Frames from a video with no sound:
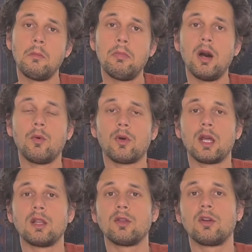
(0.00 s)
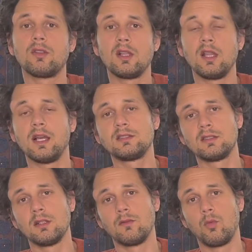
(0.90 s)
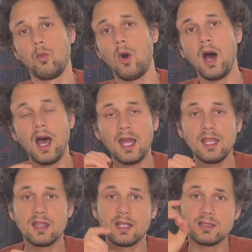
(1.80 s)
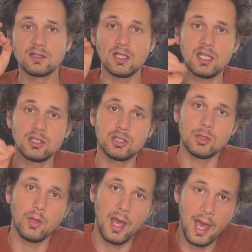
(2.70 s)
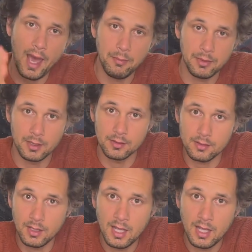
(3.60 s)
But when I learned the lesson of why this issue happened,